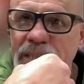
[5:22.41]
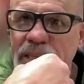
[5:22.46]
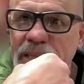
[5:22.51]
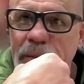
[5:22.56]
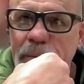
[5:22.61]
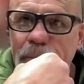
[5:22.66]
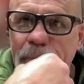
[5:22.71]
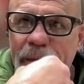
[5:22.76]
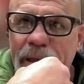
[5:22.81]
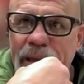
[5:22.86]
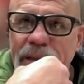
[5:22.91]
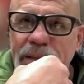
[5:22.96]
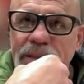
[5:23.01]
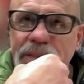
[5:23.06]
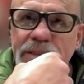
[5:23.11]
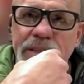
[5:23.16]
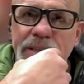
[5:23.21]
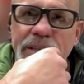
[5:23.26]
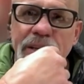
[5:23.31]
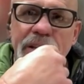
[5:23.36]

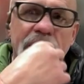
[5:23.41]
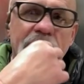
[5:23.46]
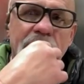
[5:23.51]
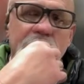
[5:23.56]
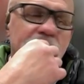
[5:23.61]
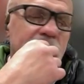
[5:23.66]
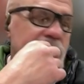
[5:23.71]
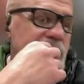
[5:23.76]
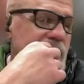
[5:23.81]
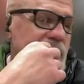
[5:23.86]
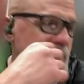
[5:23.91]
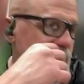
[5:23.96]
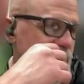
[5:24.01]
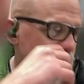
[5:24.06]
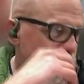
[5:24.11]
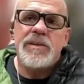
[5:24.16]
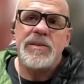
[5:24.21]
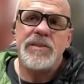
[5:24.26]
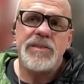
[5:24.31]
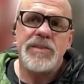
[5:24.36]
teammates, you know.
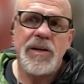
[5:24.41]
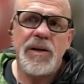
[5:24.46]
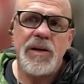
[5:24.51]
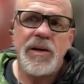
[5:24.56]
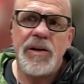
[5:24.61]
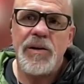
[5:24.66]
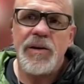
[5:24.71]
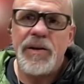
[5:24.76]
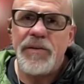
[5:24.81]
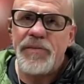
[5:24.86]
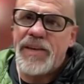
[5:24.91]
So